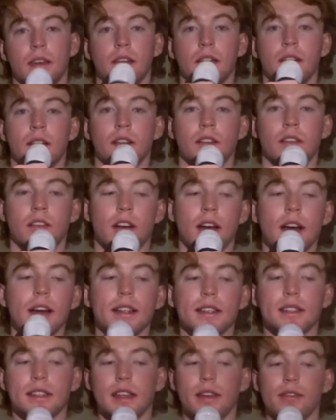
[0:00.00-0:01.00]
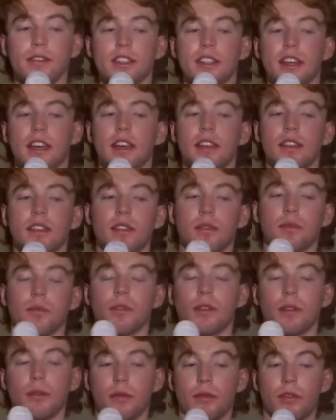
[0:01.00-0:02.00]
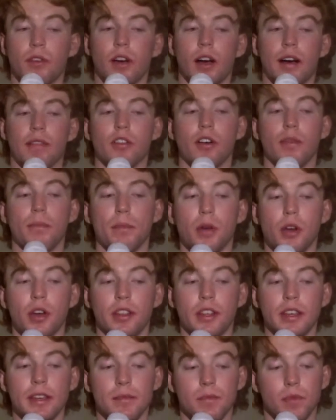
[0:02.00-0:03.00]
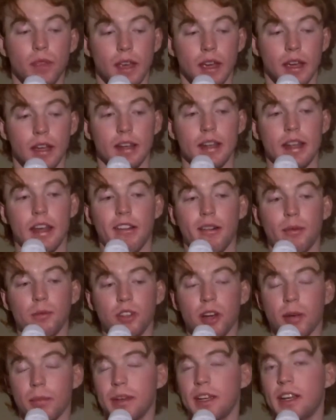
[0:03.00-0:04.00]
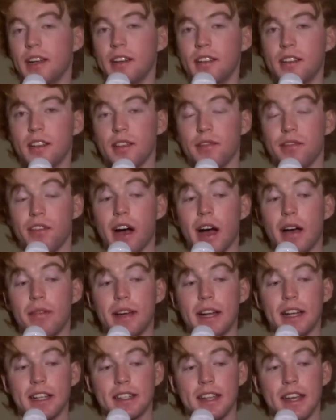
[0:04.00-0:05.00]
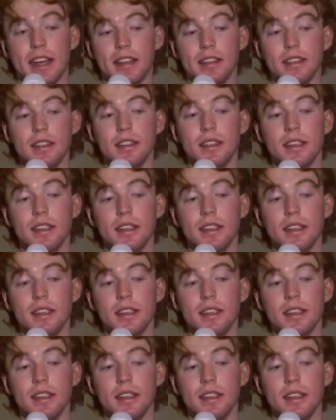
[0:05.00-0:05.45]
Alright, 17th, I've got Burnley. Now I'm jumping into the 5 out of 10s.